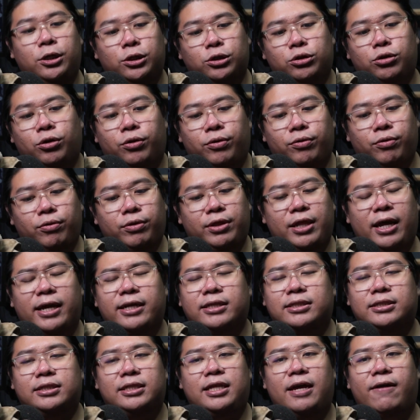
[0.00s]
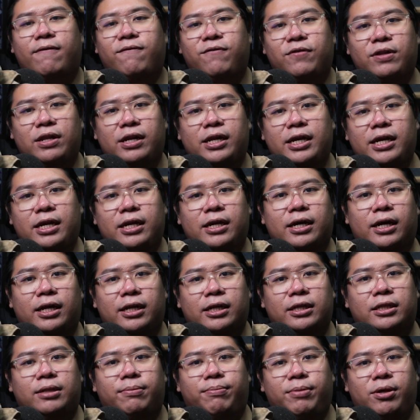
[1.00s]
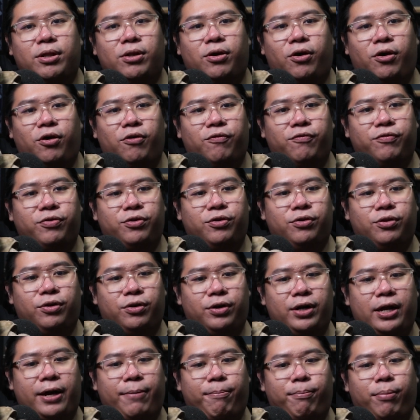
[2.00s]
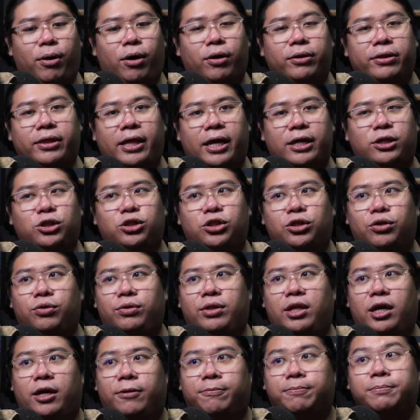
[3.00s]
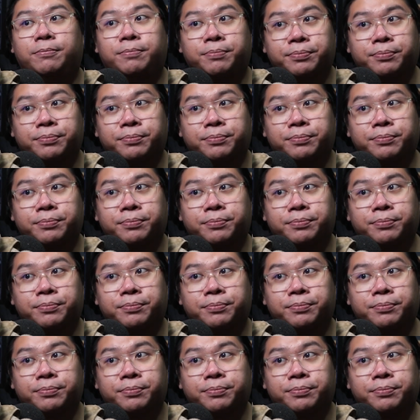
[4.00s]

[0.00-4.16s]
So there's definitely a little bit of, you know, like potential that